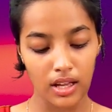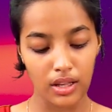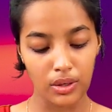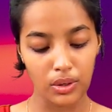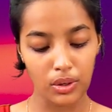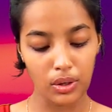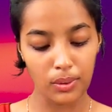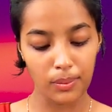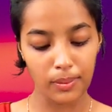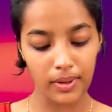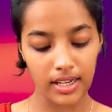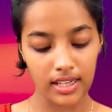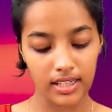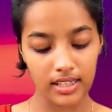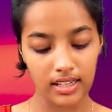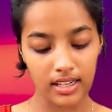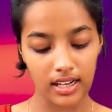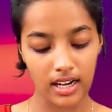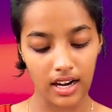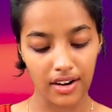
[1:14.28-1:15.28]
No
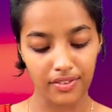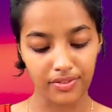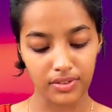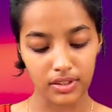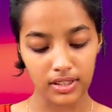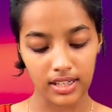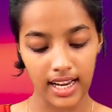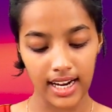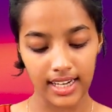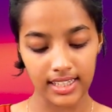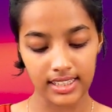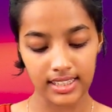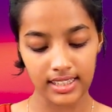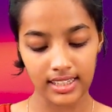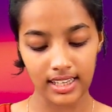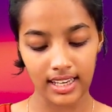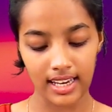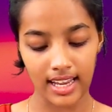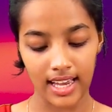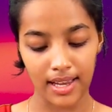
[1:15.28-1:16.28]
one, after lighting
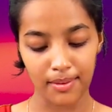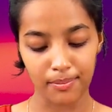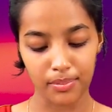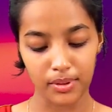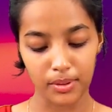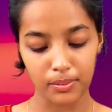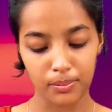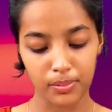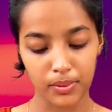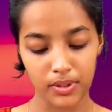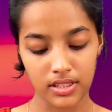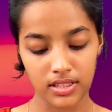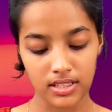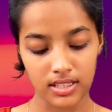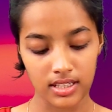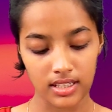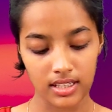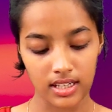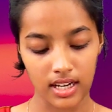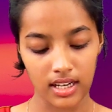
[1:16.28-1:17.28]
a lamp, puts
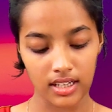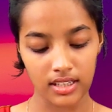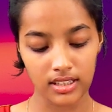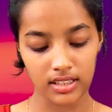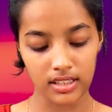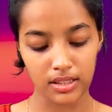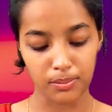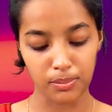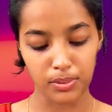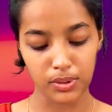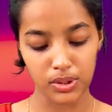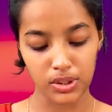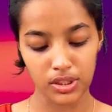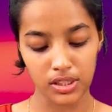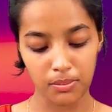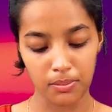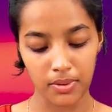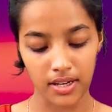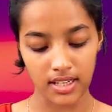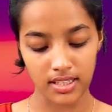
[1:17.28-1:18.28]
it under the
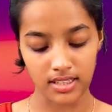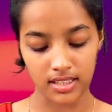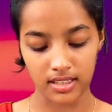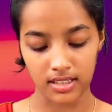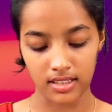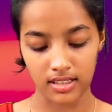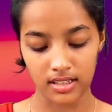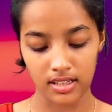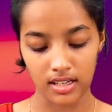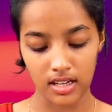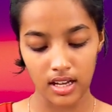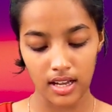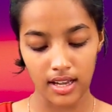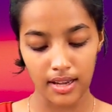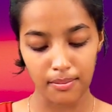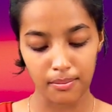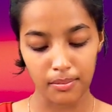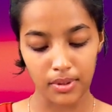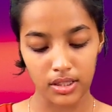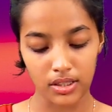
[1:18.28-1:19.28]
bushel basket,
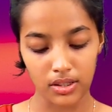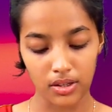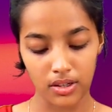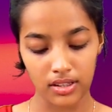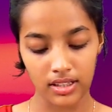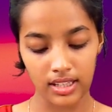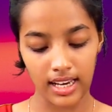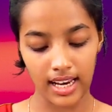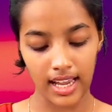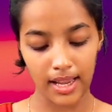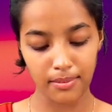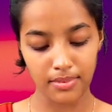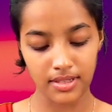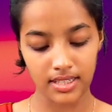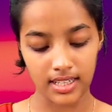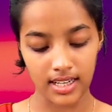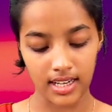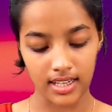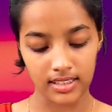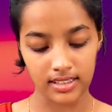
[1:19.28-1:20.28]
but on the
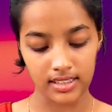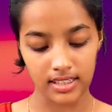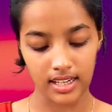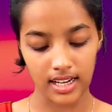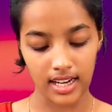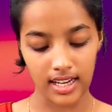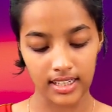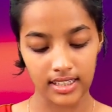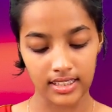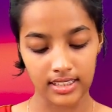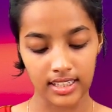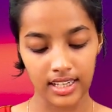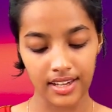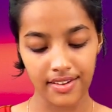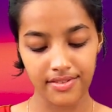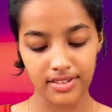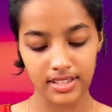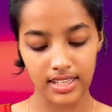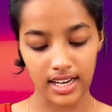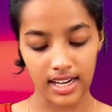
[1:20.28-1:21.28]
lampstand, and it
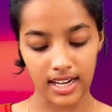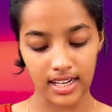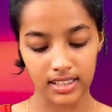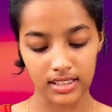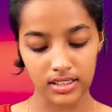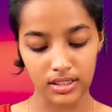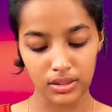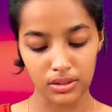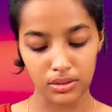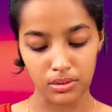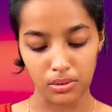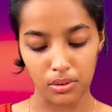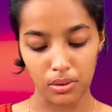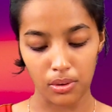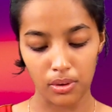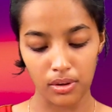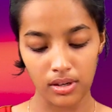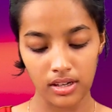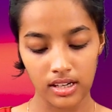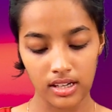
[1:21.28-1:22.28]
gives light to
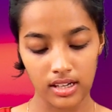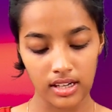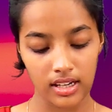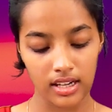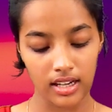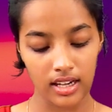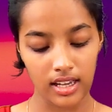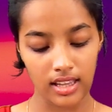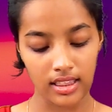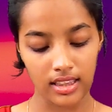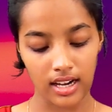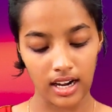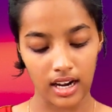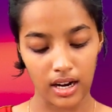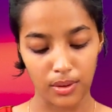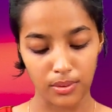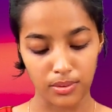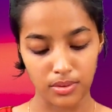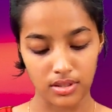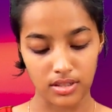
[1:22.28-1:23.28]
all in the
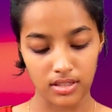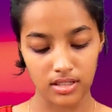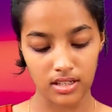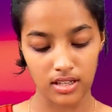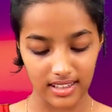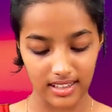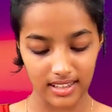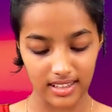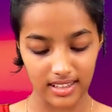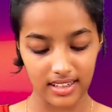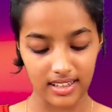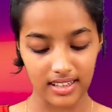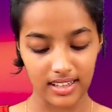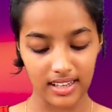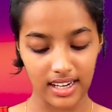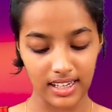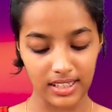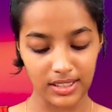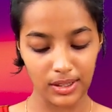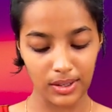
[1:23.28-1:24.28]
house.
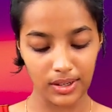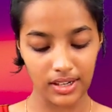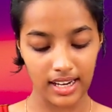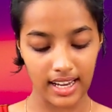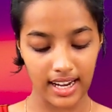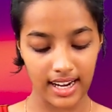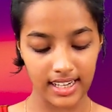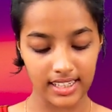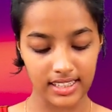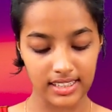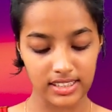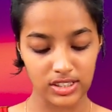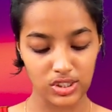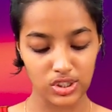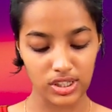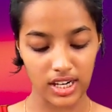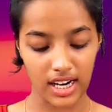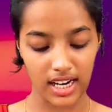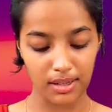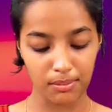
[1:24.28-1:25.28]
Let your light
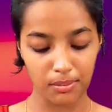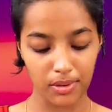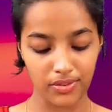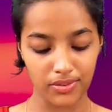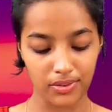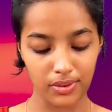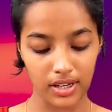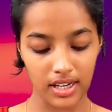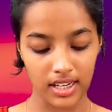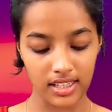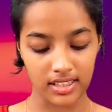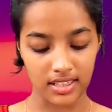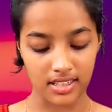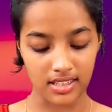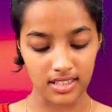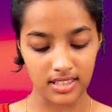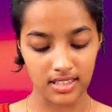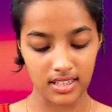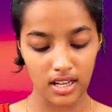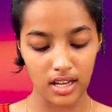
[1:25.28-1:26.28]
shine before
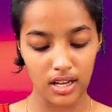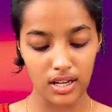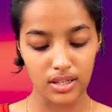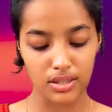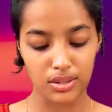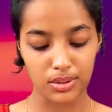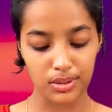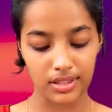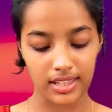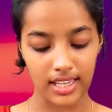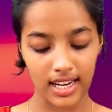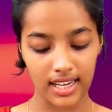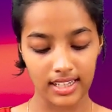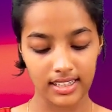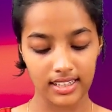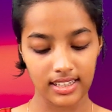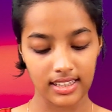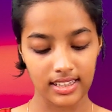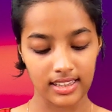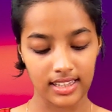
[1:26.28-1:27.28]
others, so
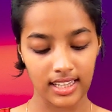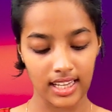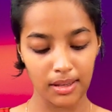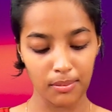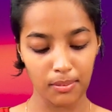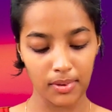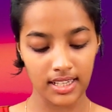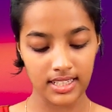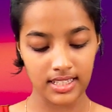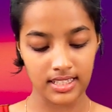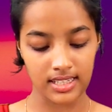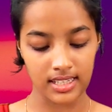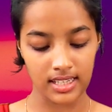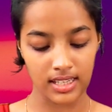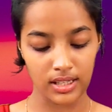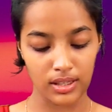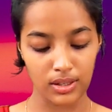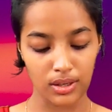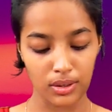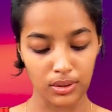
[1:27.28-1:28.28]
that they may
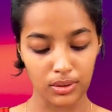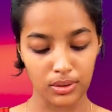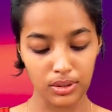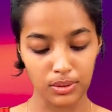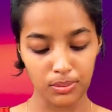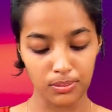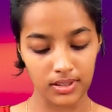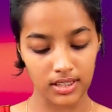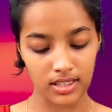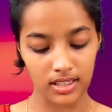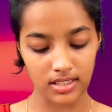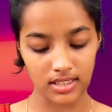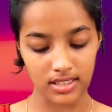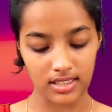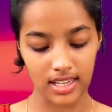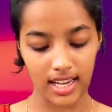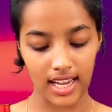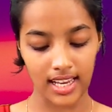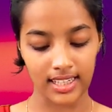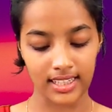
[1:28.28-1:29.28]
see your good
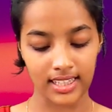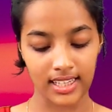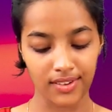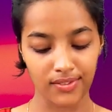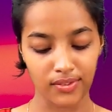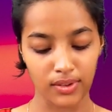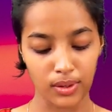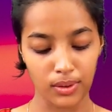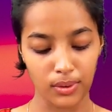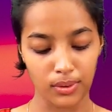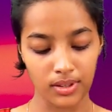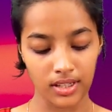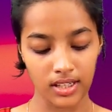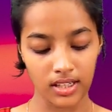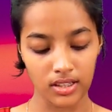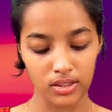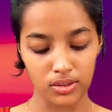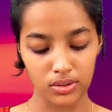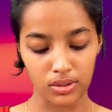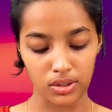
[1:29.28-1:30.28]
works and give
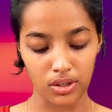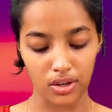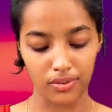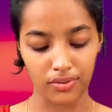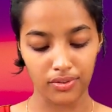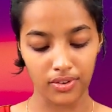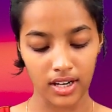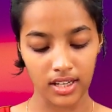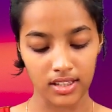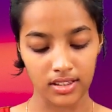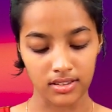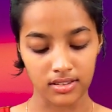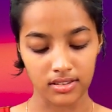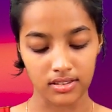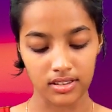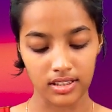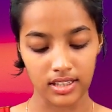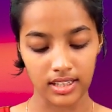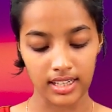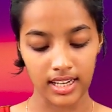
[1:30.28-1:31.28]
glory to your
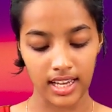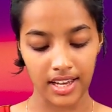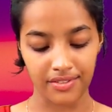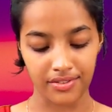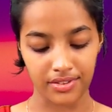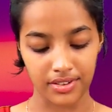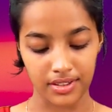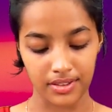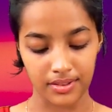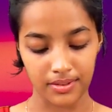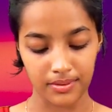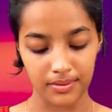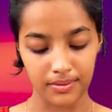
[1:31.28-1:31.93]
Father in heaven.